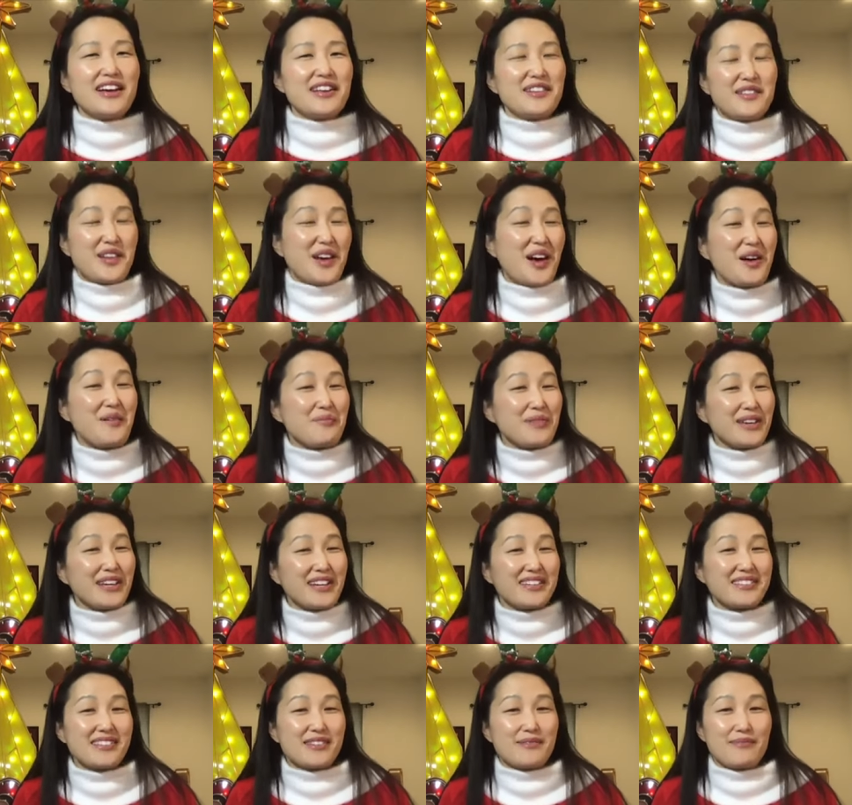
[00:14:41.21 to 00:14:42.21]
Not
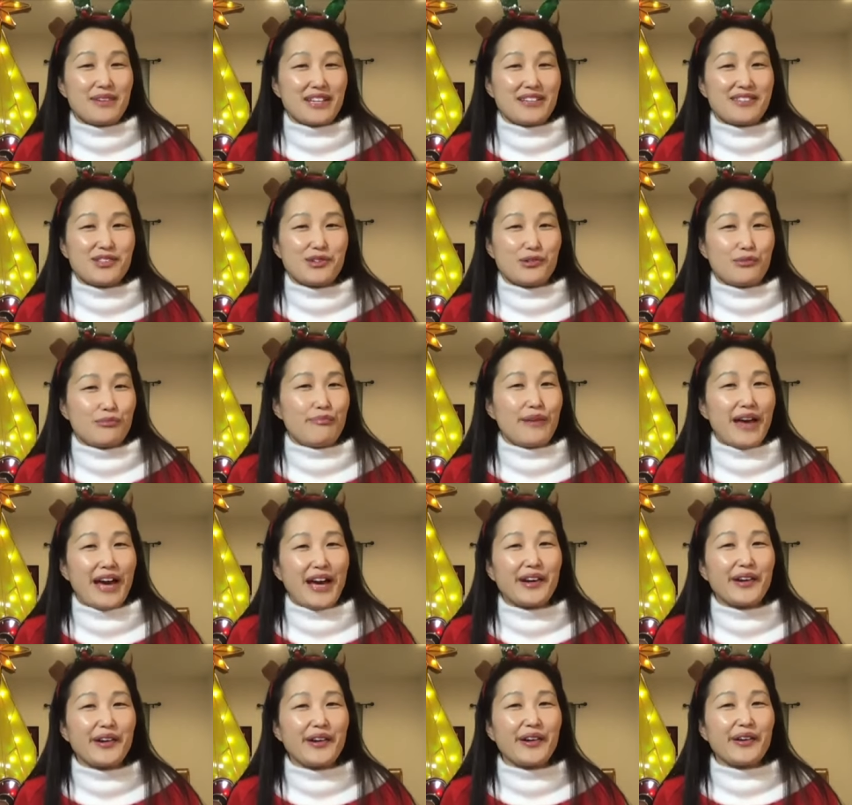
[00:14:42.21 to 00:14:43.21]
because it makes you
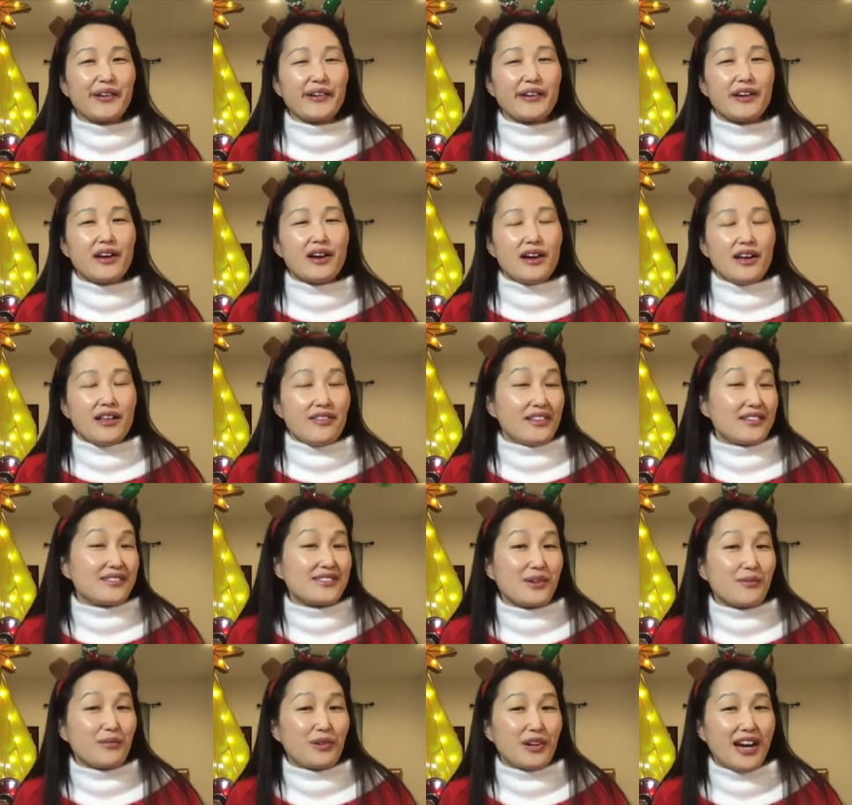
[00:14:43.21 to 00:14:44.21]
better, than
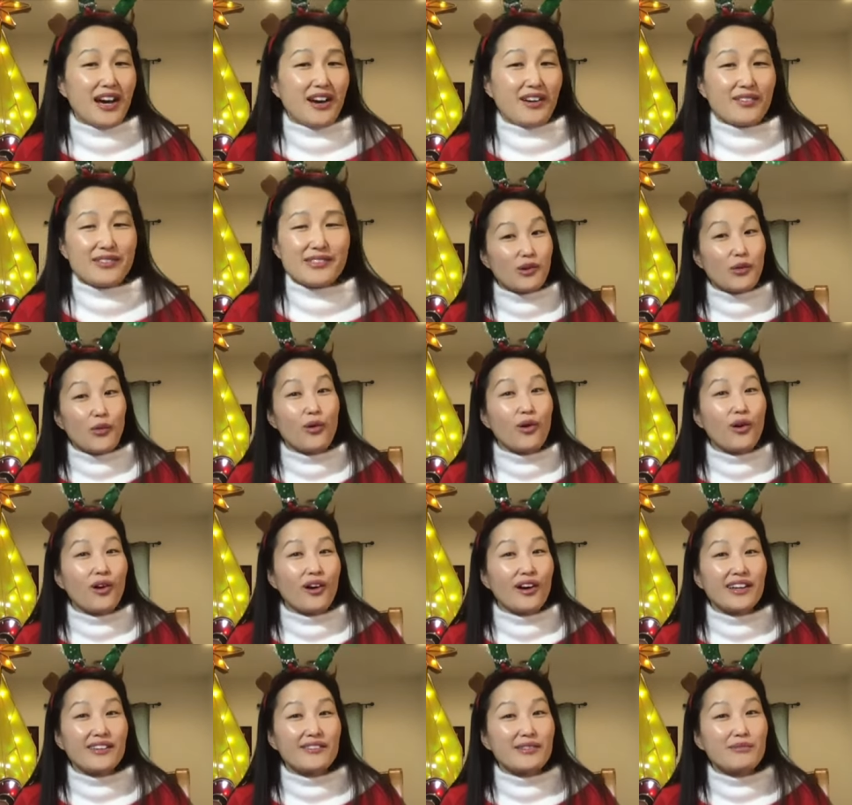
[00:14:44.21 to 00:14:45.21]
someone else or
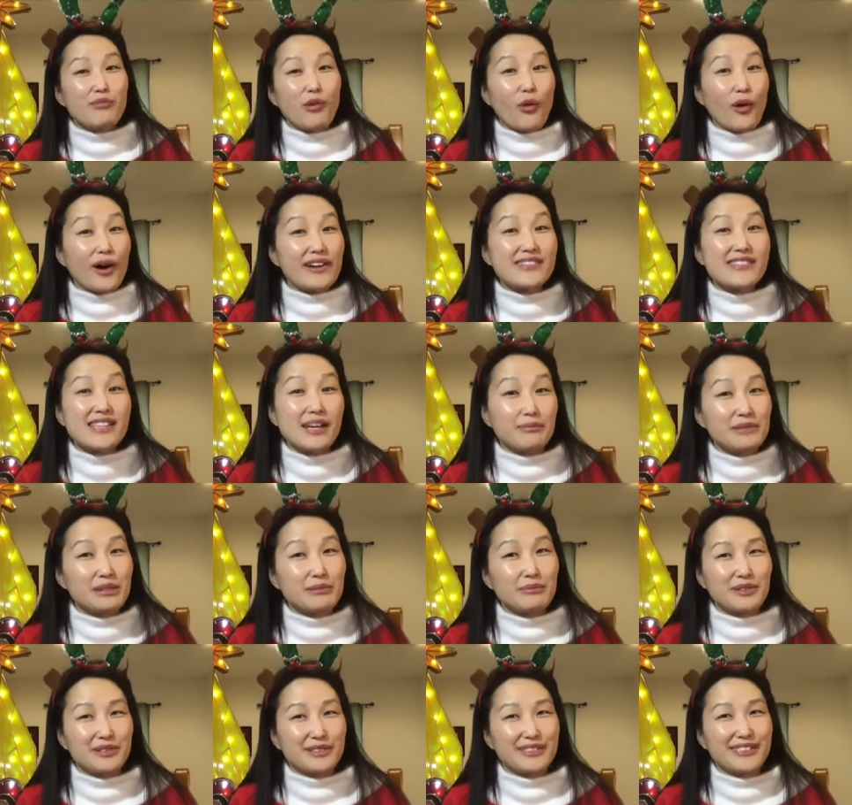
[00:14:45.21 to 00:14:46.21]
even more
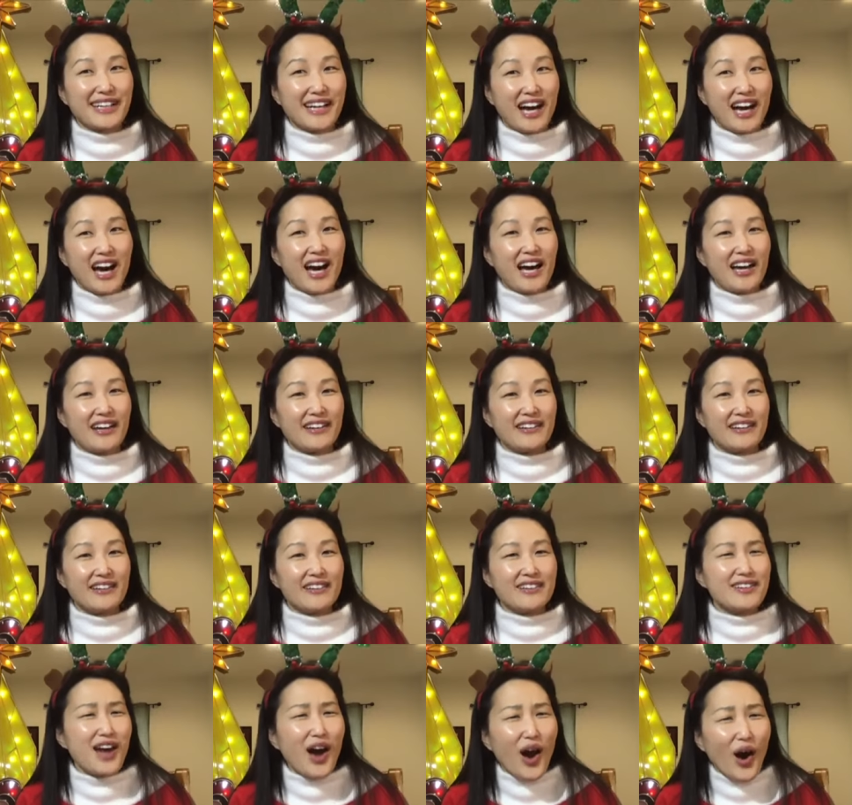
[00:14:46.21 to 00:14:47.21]
acceptable to God.
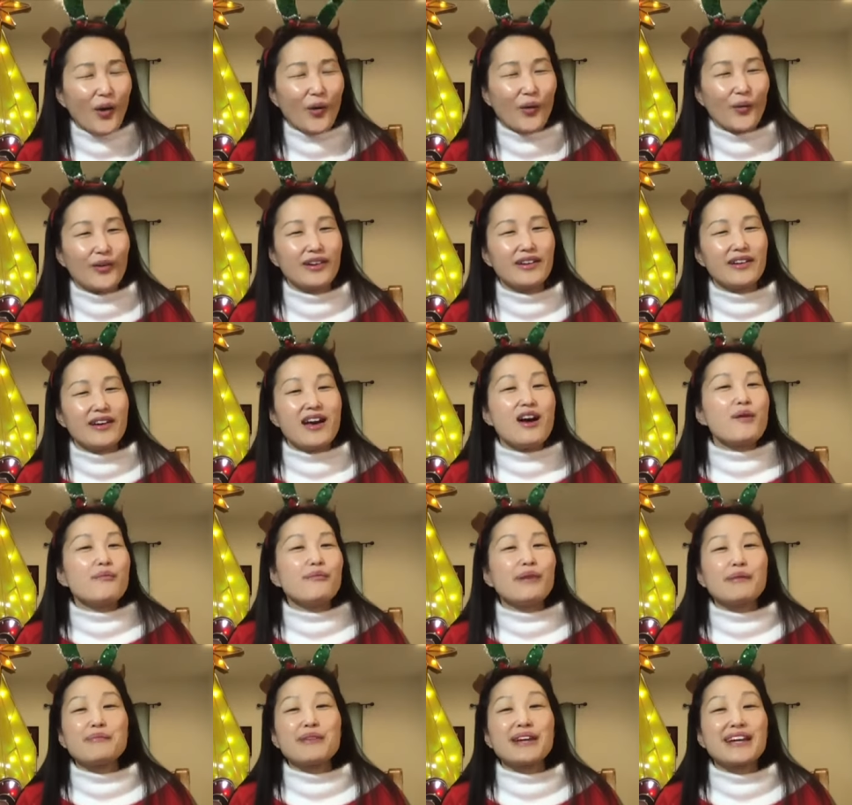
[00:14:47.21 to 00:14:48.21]
No,
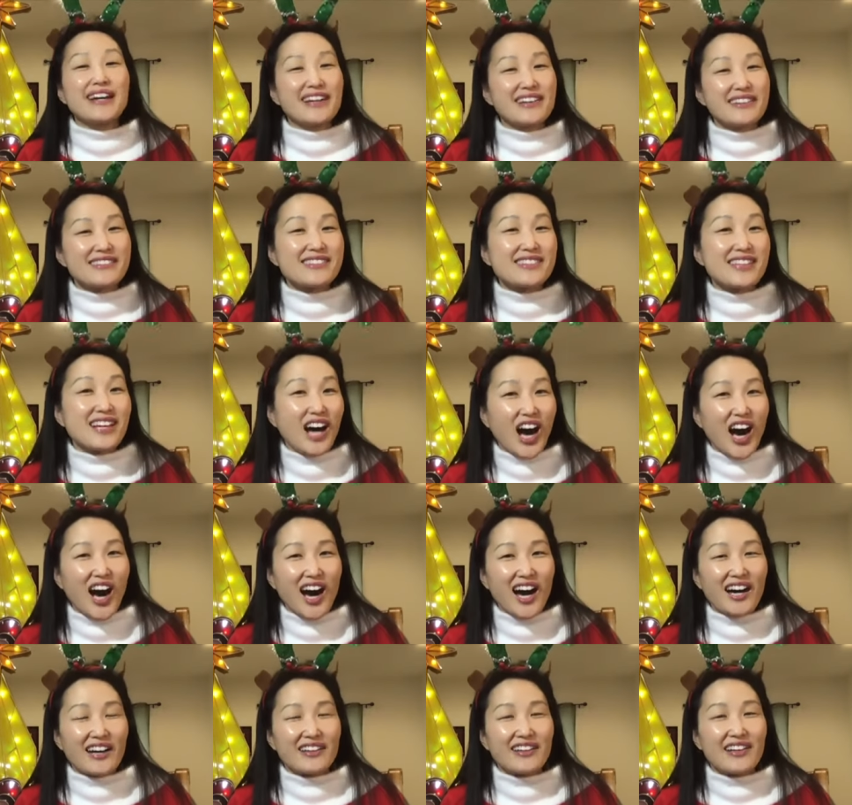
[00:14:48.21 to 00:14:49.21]
but because
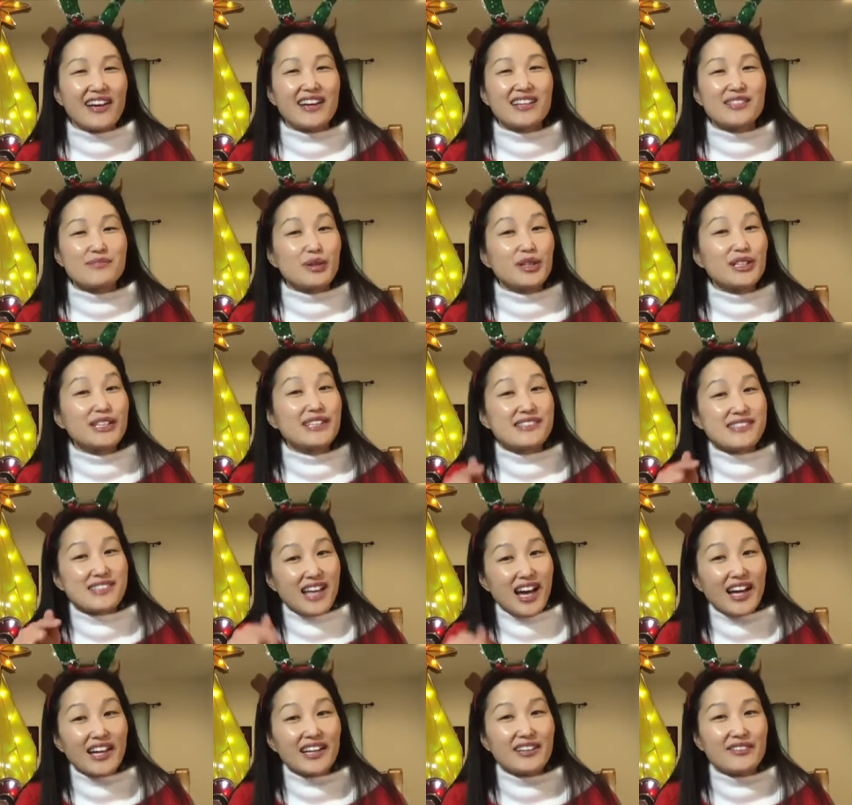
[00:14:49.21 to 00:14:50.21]
God has put
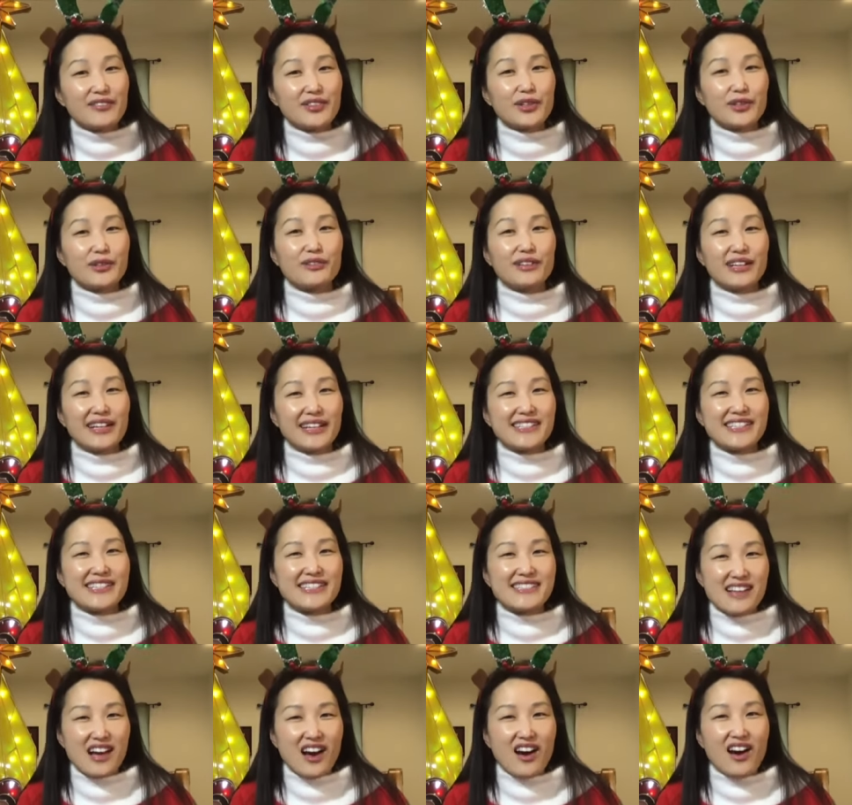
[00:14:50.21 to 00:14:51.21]
inside of you a
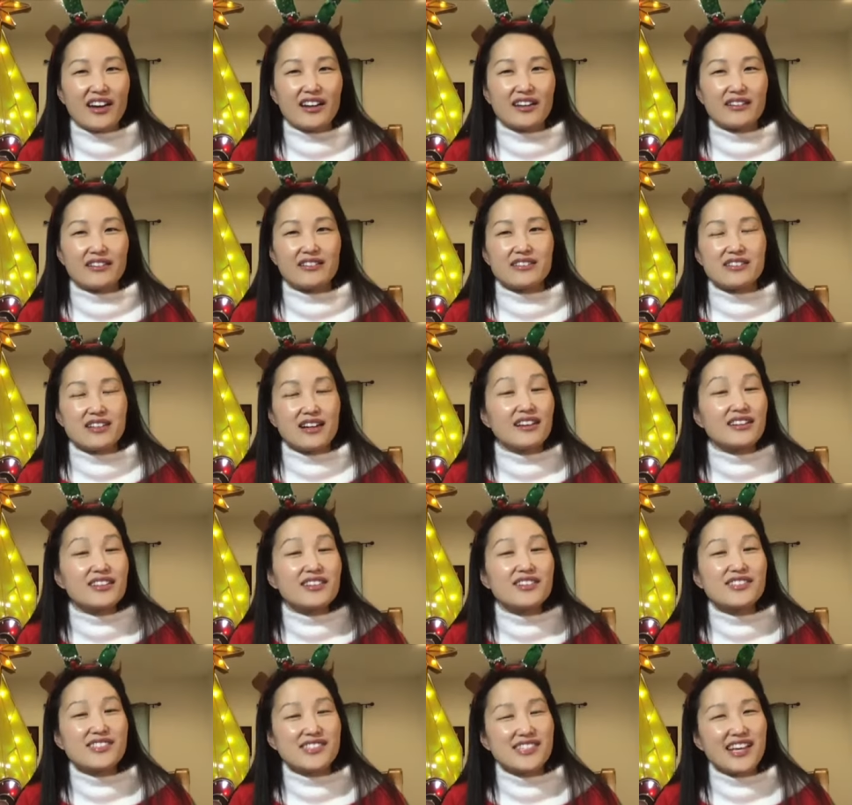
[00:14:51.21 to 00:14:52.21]
desire to
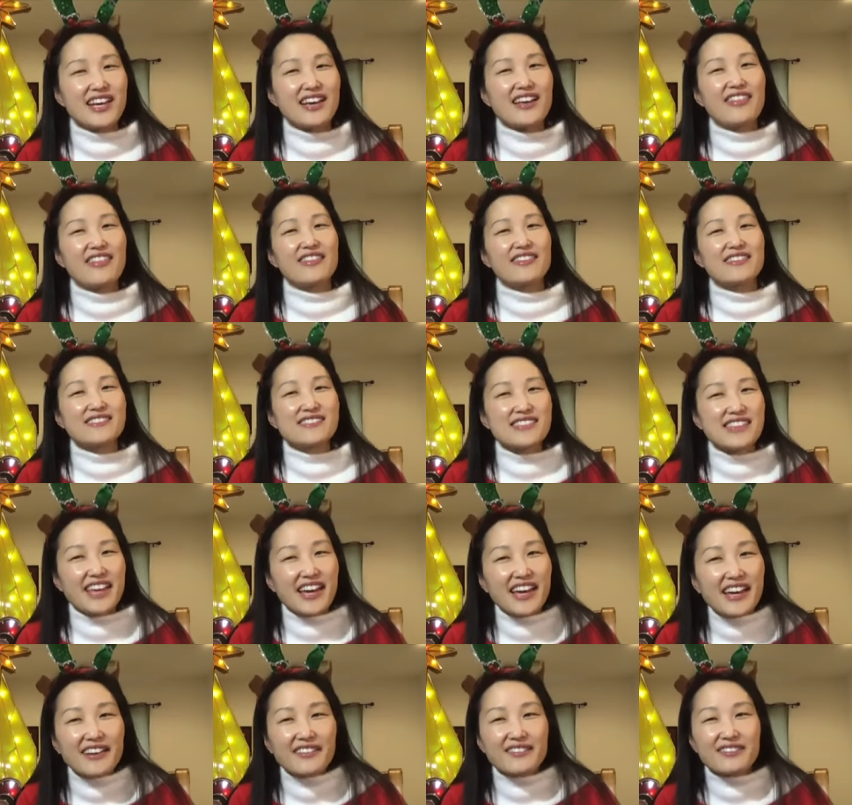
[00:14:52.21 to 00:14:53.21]
understand this
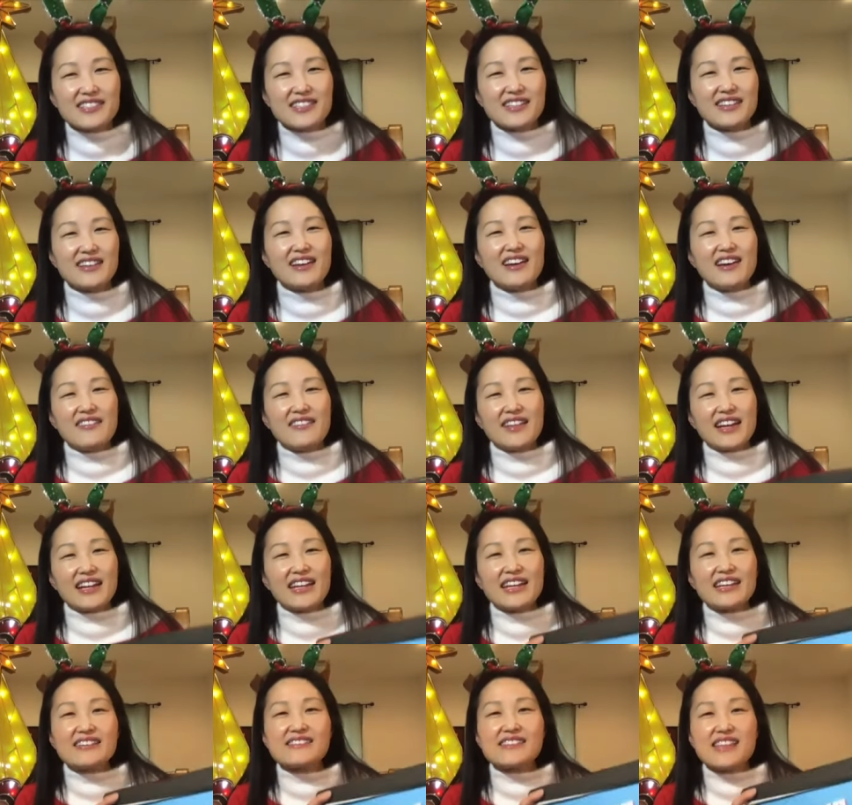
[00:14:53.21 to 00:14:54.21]
gift that He
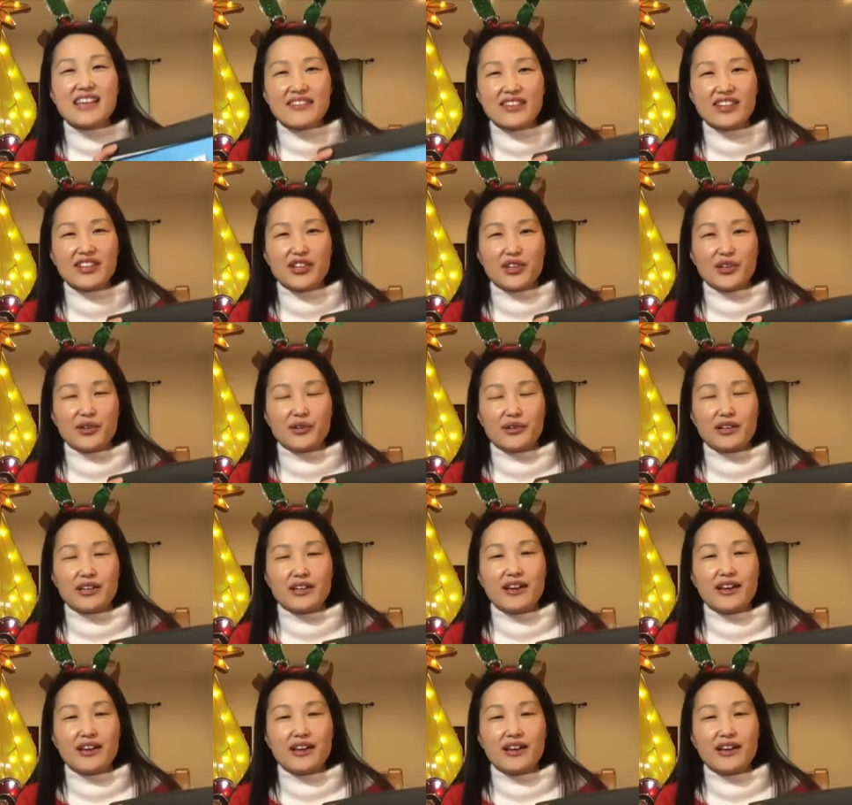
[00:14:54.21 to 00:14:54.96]
has given you.